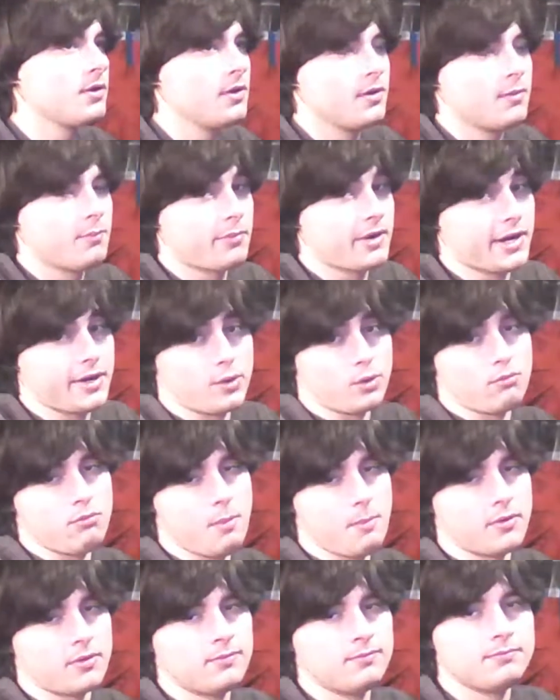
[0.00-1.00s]
but I don't
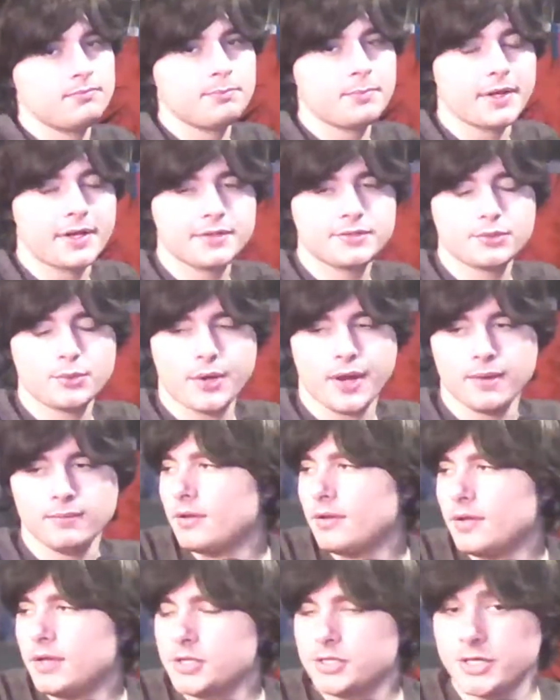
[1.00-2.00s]
remember, but it's okay.
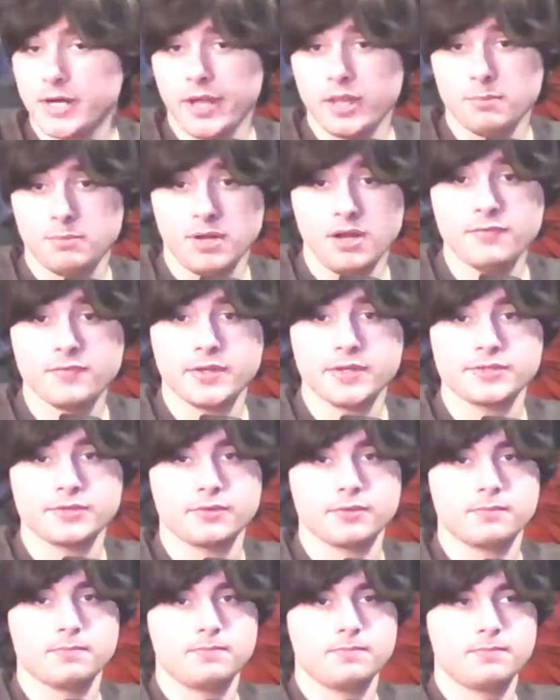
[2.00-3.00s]
Shia LaBeouf
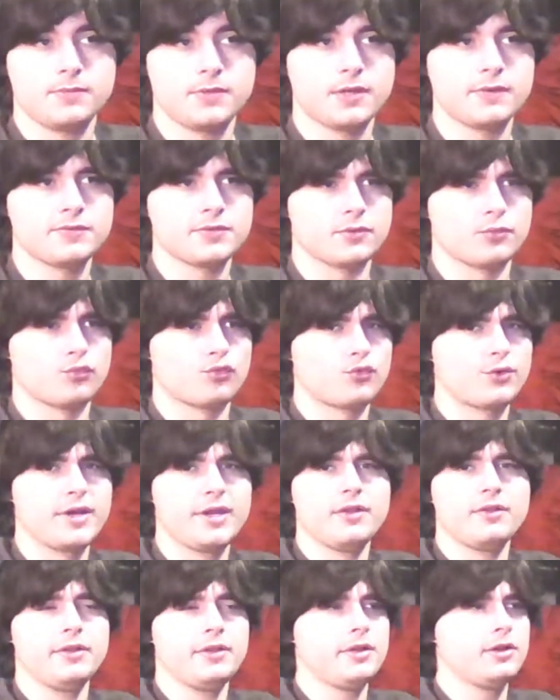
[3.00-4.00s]
gives a
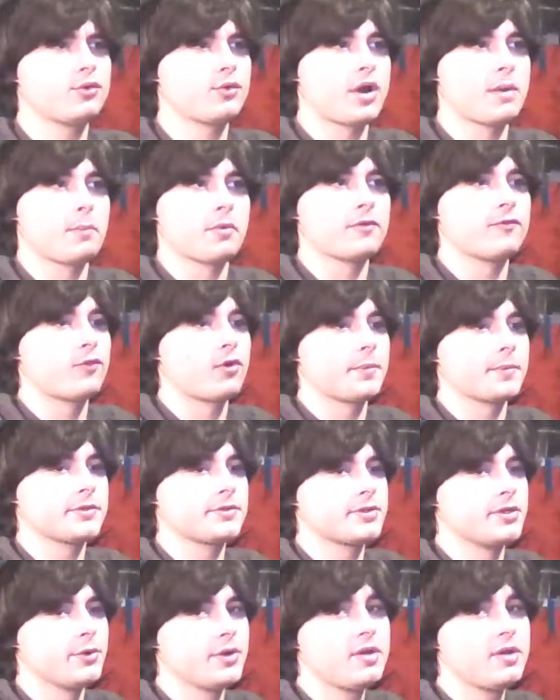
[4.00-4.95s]
really great performance too.